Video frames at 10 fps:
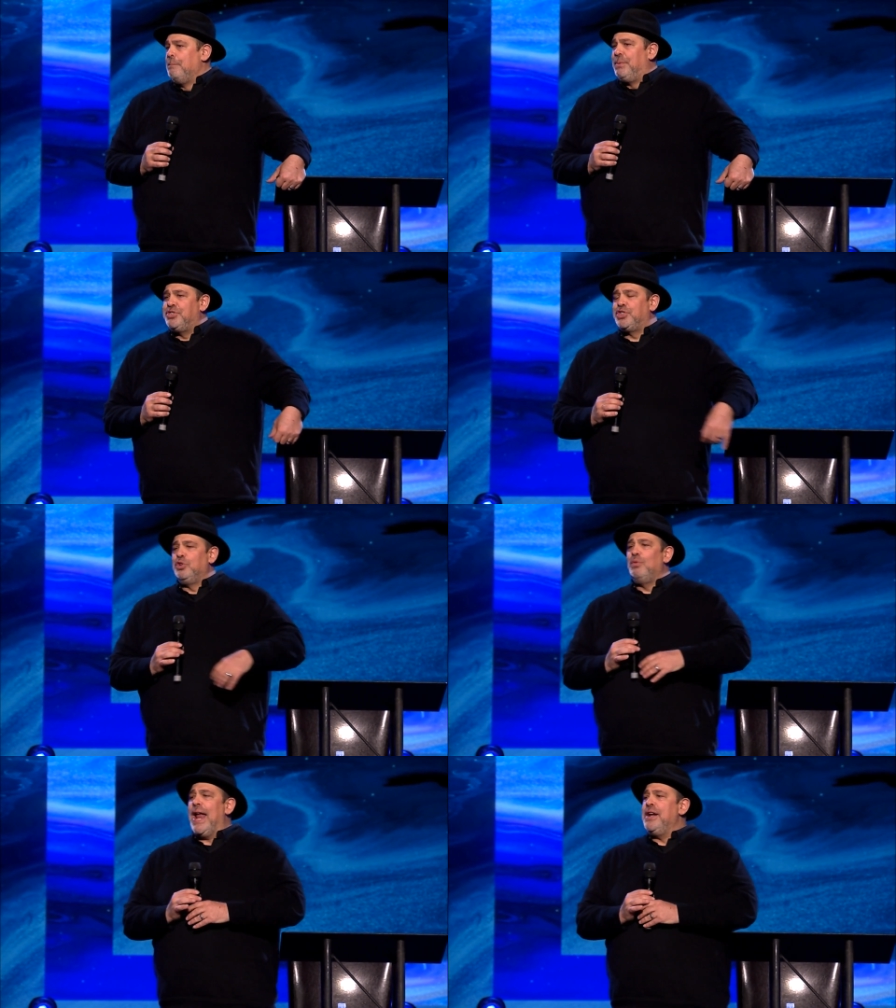But
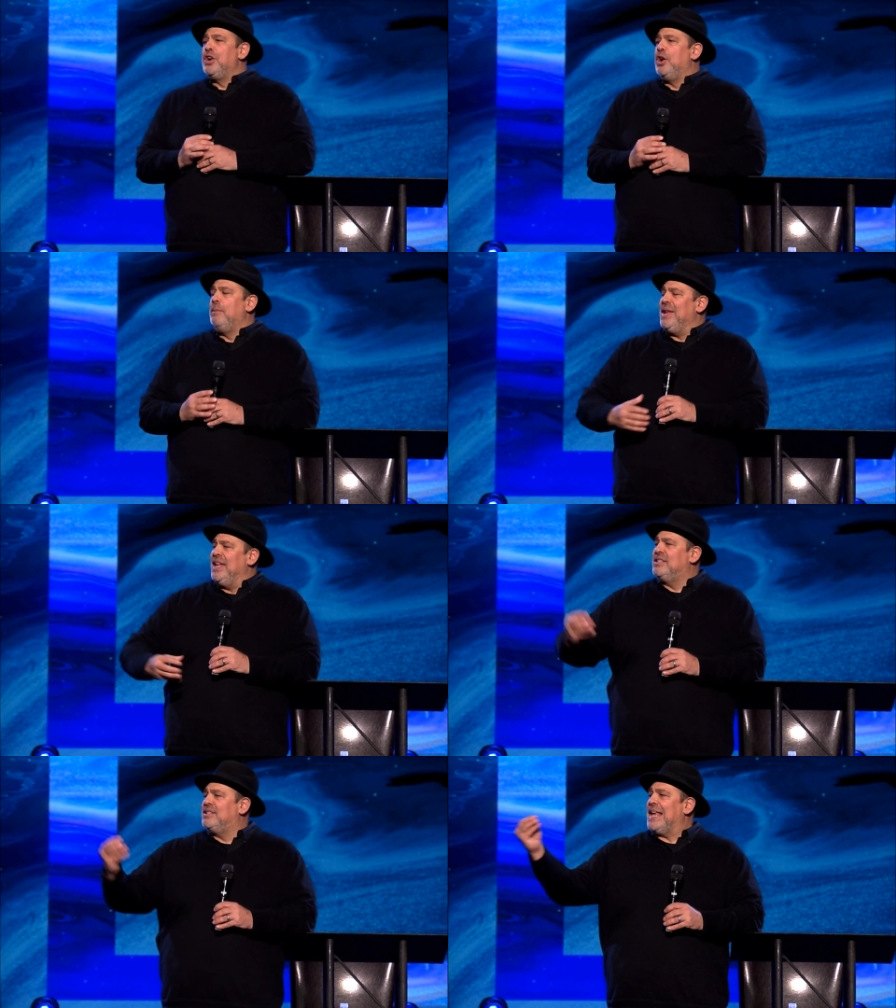surrender
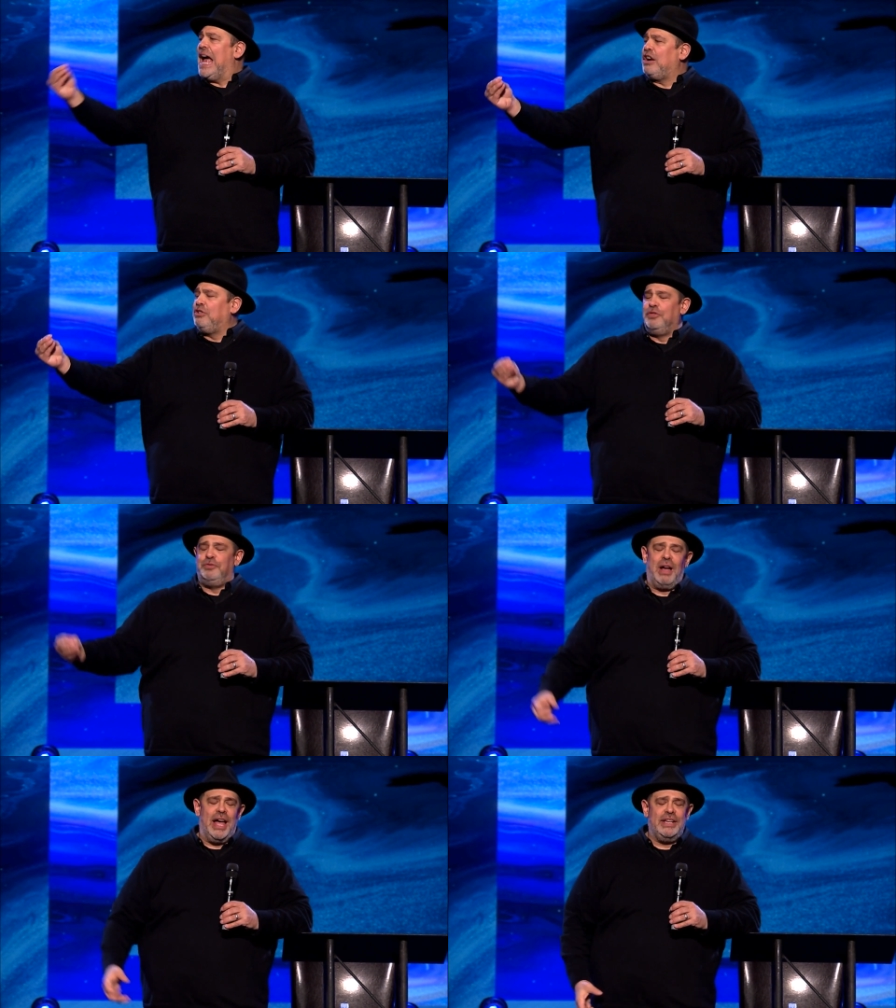means
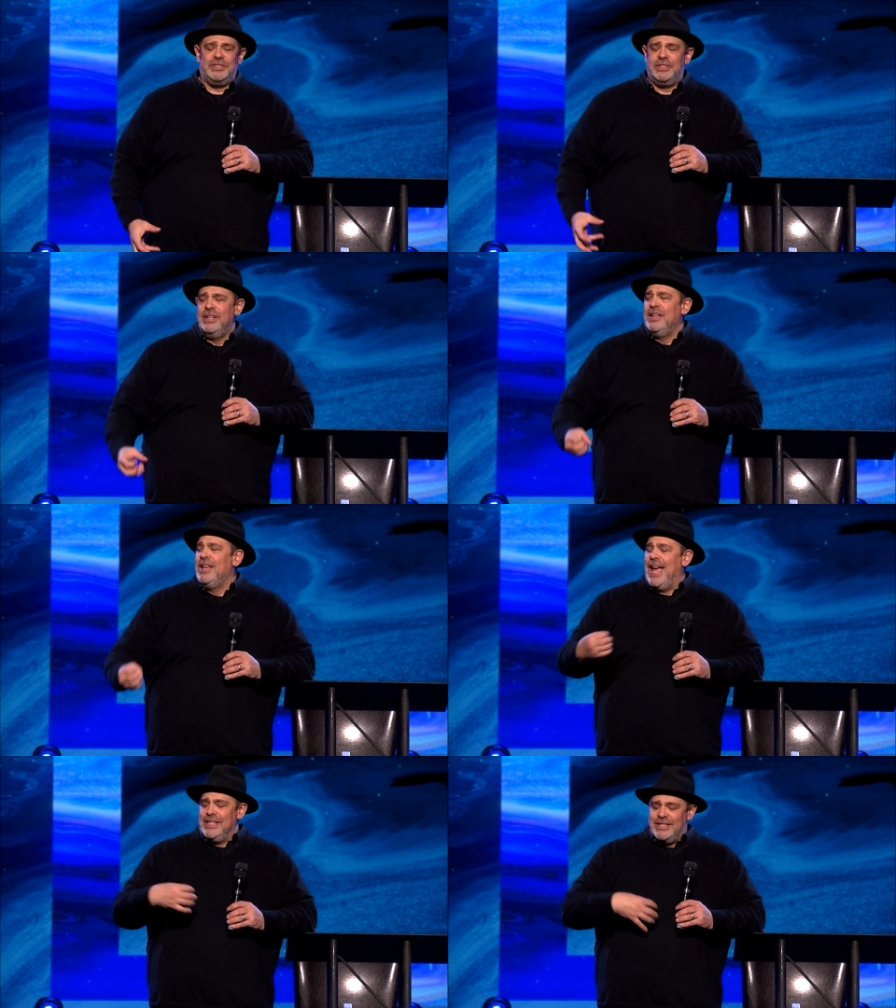sacrifice,
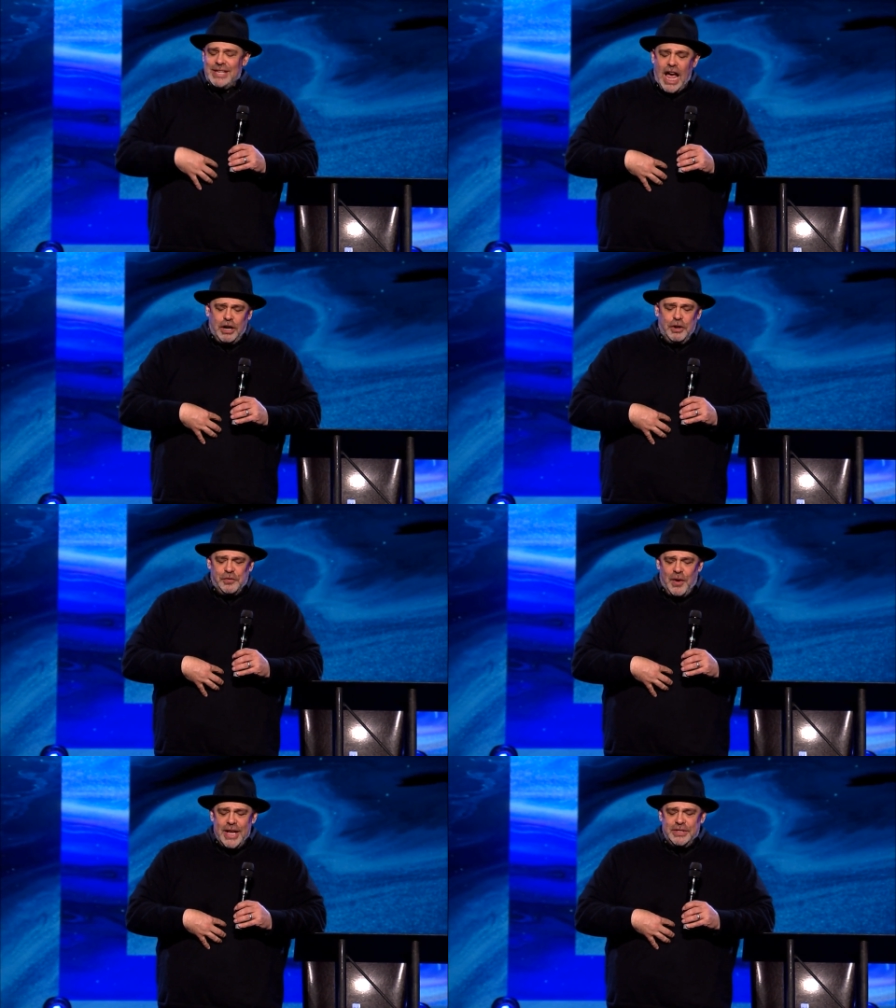and
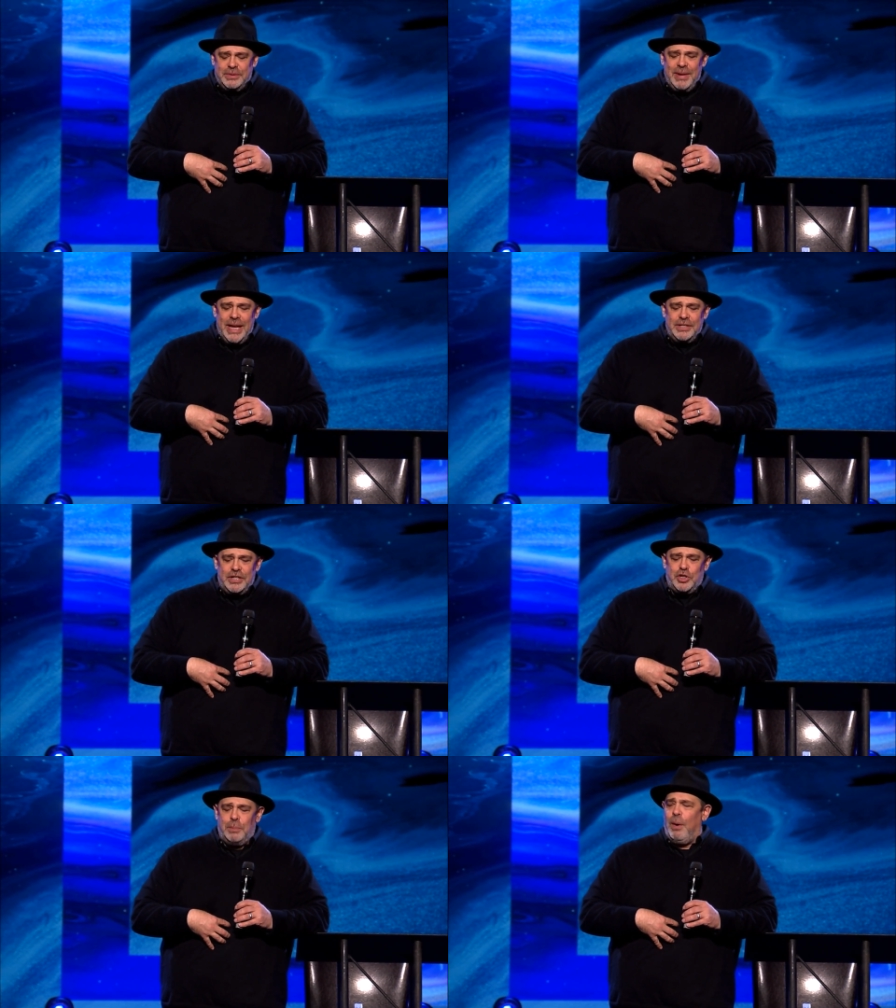sacrifice means
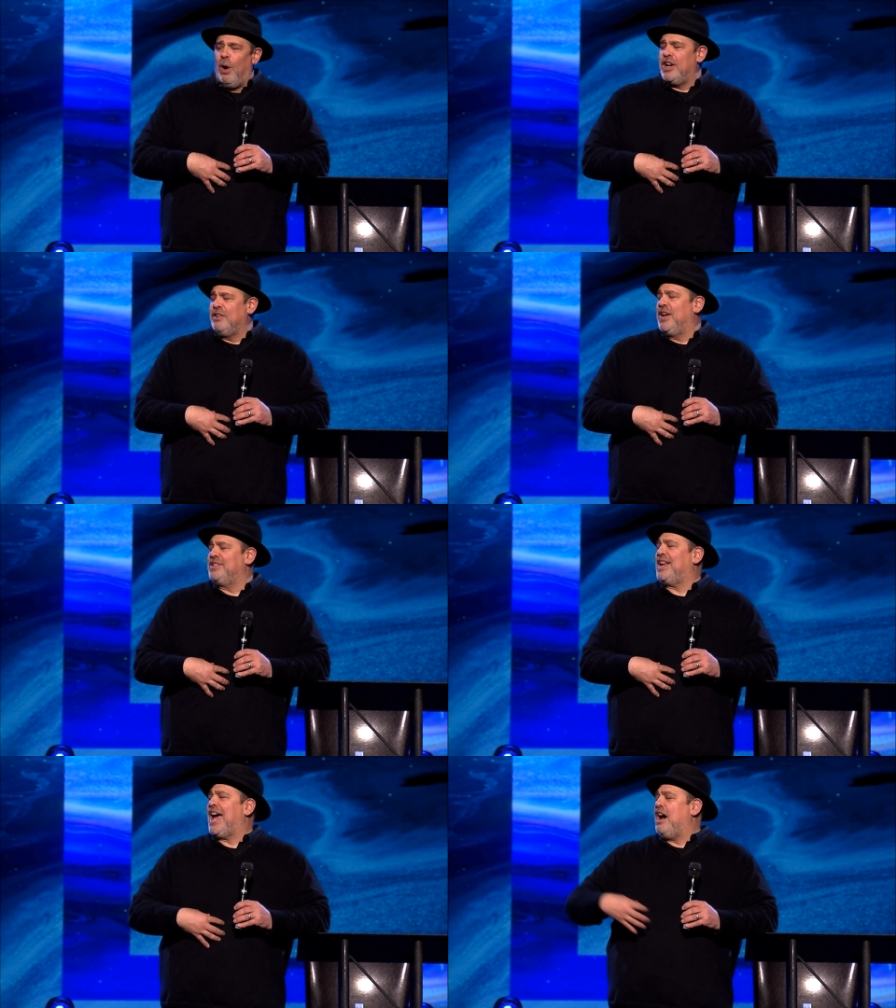there's a part of
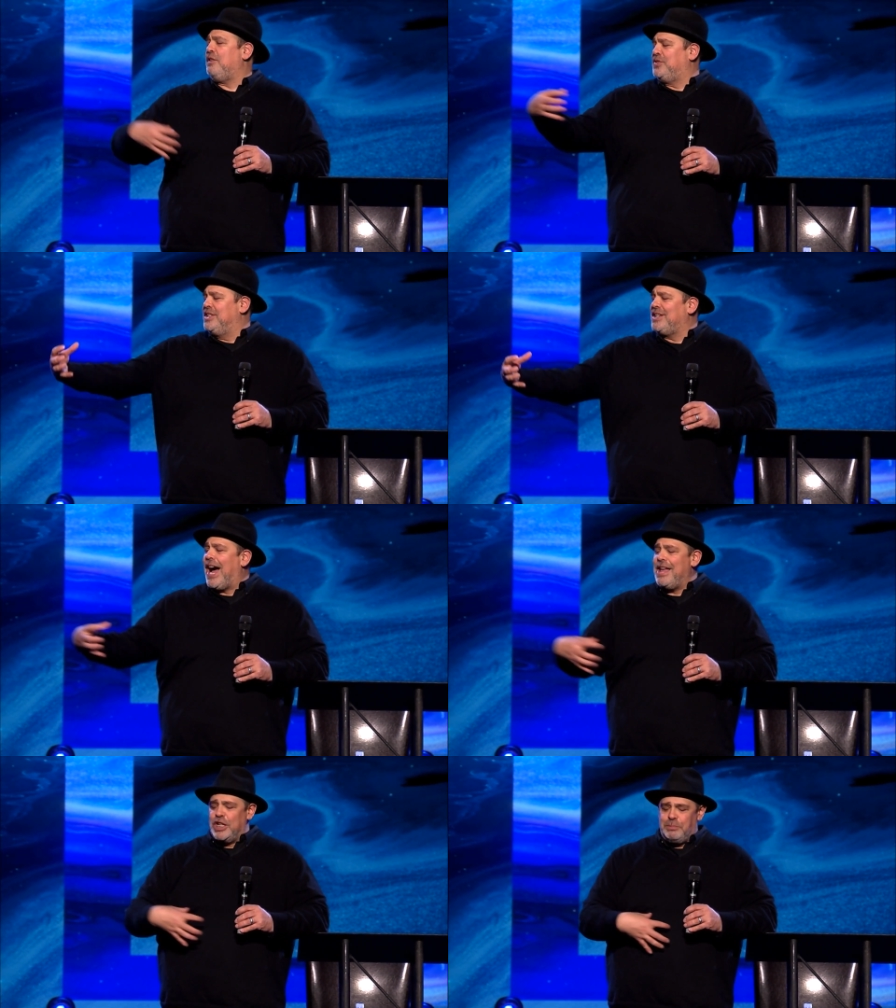us that have to
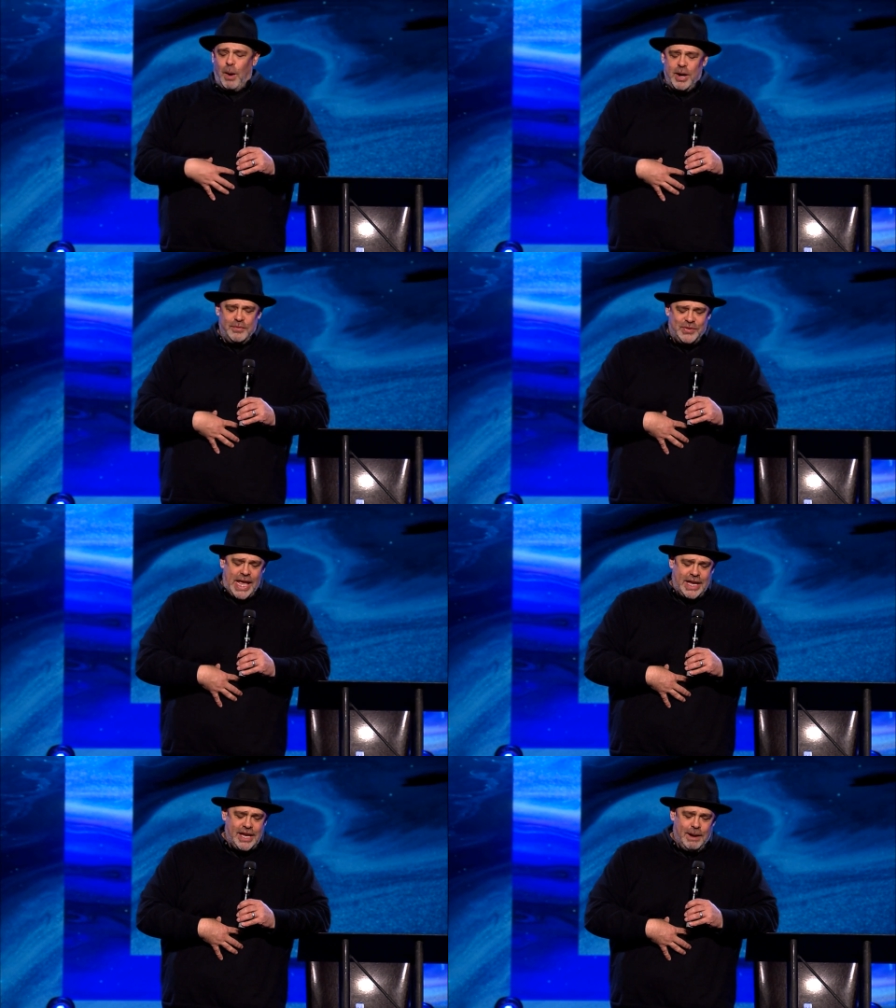die. That's part of
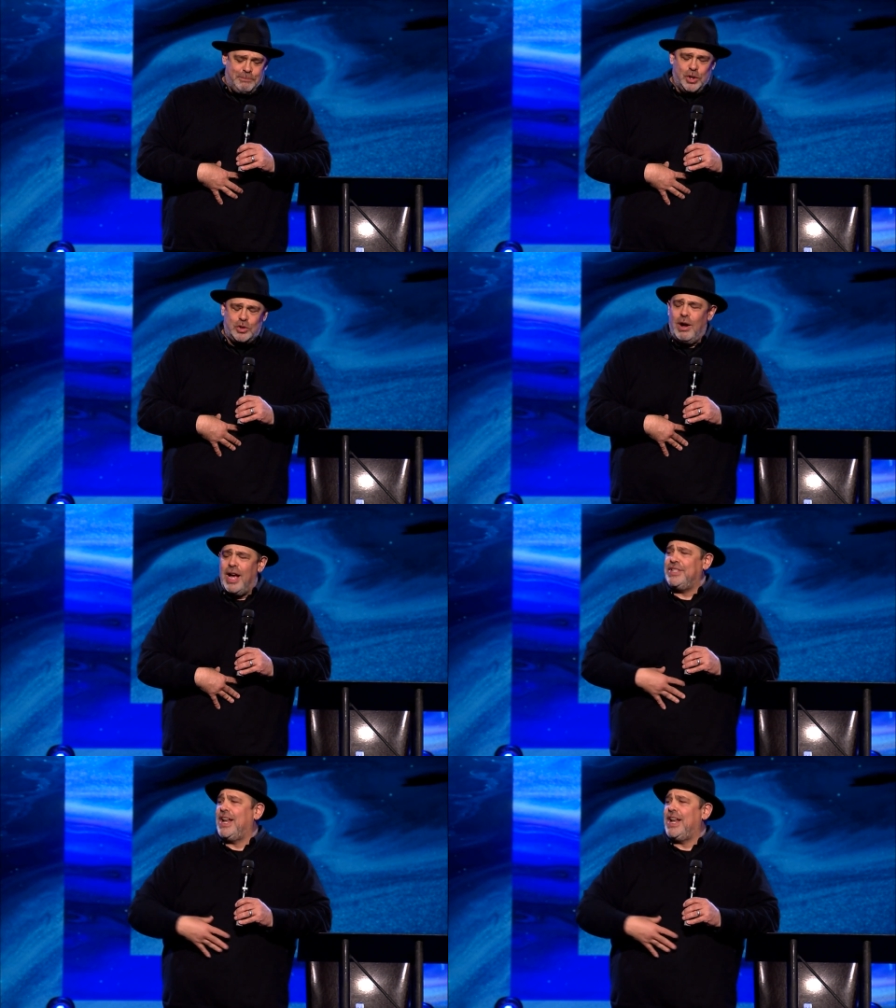taking up the cross.